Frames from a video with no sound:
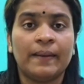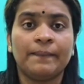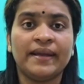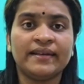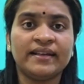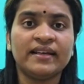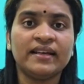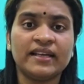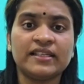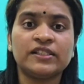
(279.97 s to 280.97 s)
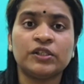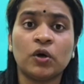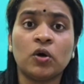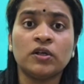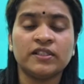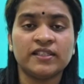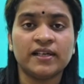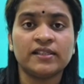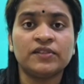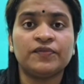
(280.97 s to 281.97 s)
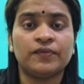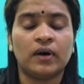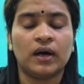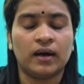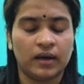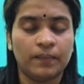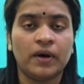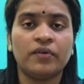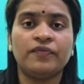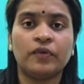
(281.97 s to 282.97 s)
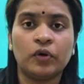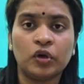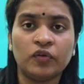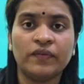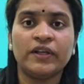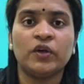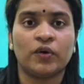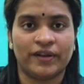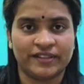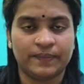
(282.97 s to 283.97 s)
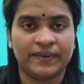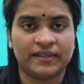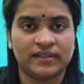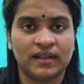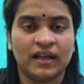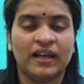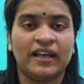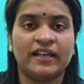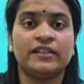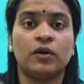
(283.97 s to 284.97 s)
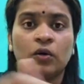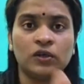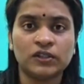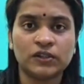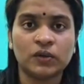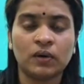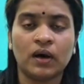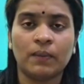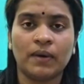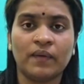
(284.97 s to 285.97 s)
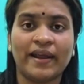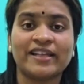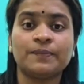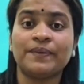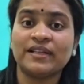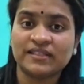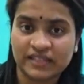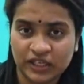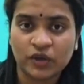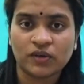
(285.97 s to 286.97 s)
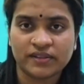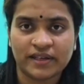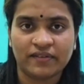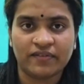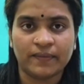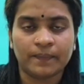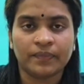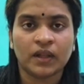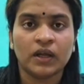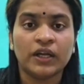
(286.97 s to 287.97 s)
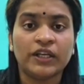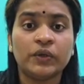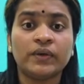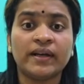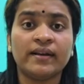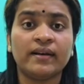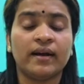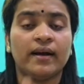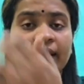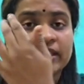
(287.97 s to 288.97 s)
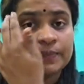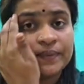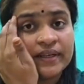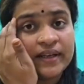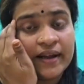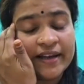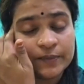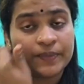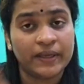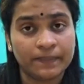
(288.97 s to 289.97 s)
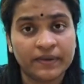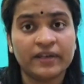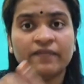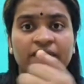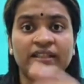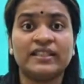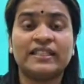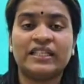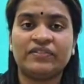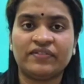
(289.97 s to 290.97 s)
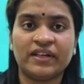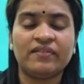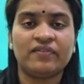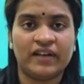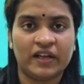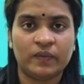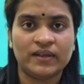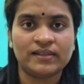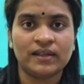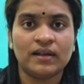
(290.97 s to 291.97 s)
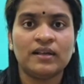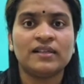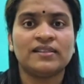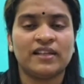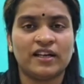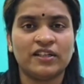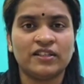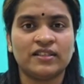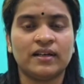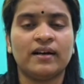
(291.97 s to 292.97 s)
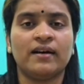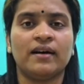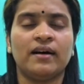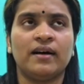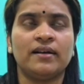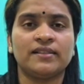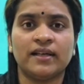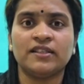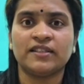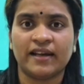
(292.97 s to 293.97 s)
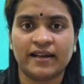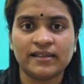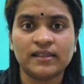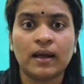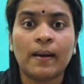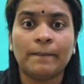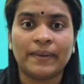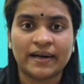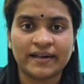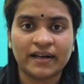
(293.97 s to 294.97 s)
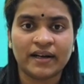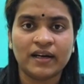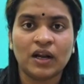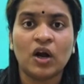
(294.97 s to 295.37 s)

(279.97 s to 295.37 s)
Baking is not just about following your recipes, it's also about expressing yourself. You can experiment with different flavors such as pandan,